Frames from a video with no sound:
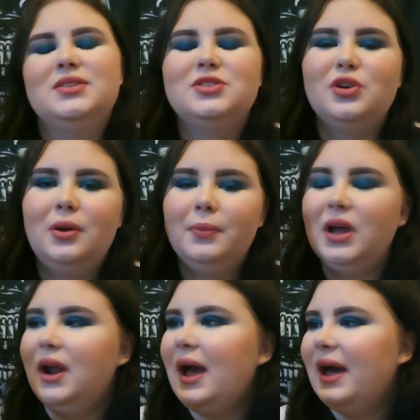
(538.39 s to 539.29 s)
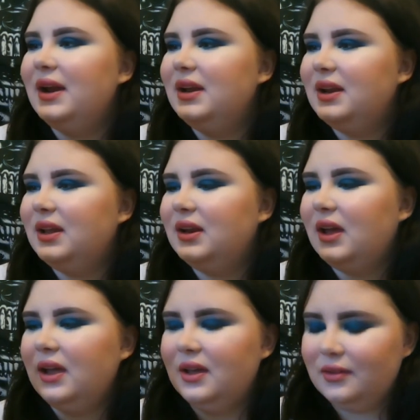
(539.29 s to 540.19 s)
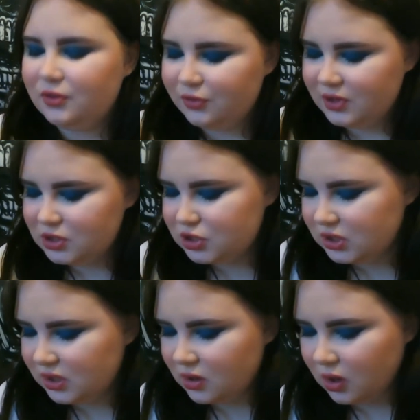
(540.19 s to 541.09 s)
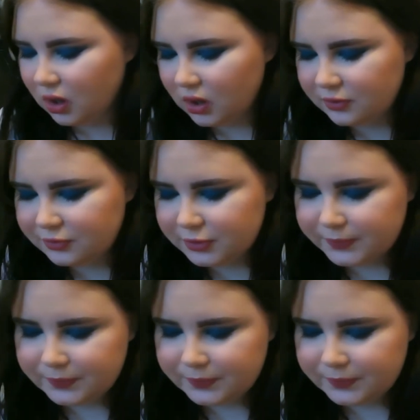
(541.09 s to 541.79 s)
So I'm gonna add it in and finish it off.